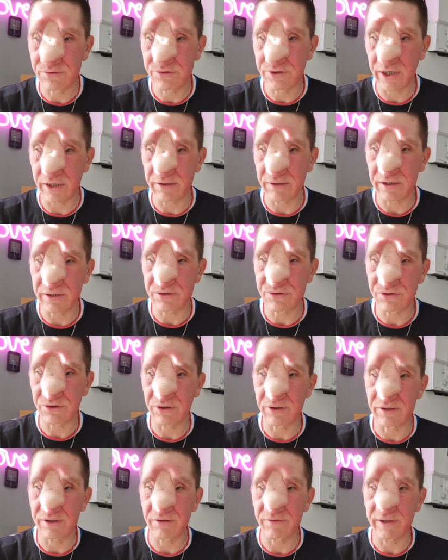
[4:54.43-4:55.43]
generally
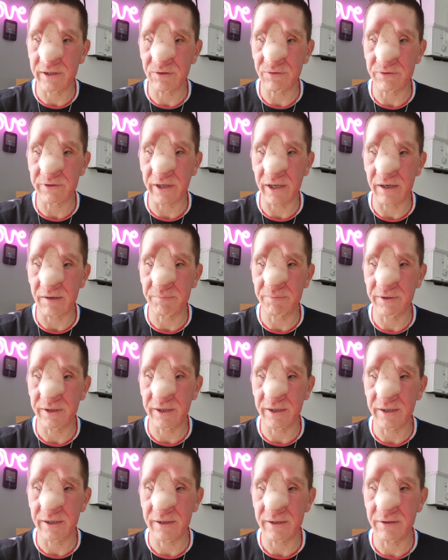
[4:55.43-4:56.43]
during the
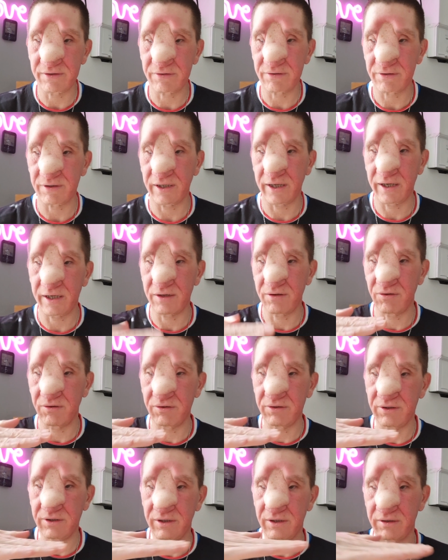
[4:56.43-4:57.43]
radiotherapy you're lying
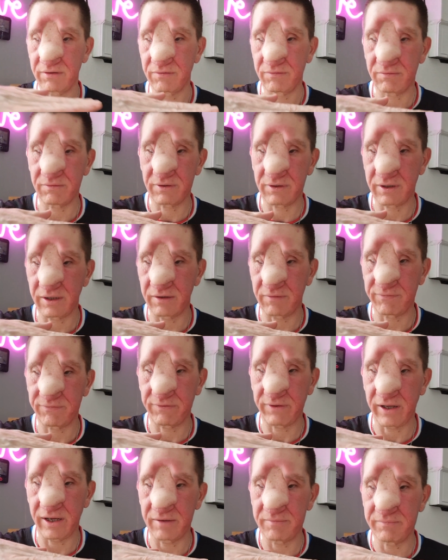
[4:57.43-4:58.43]
on the kind of
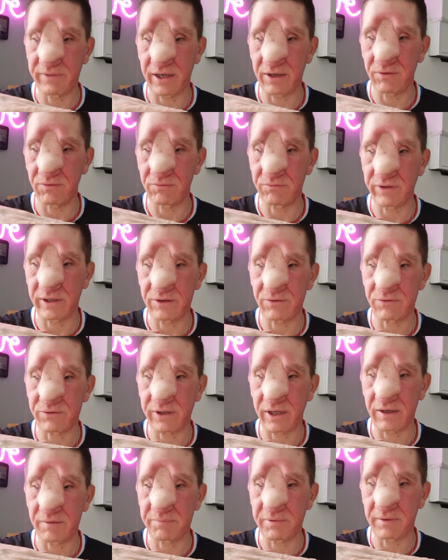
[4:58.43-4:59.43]
flat metal
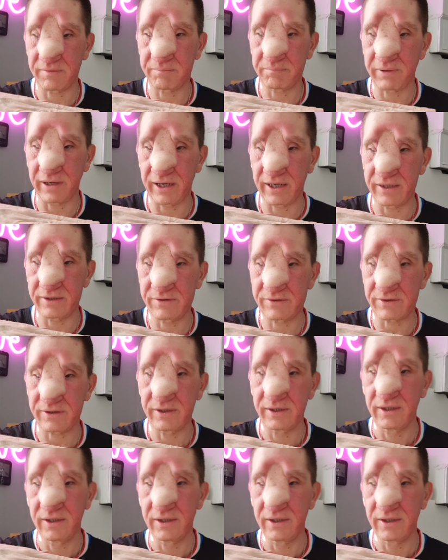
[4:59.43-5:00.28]
radiotherapy bed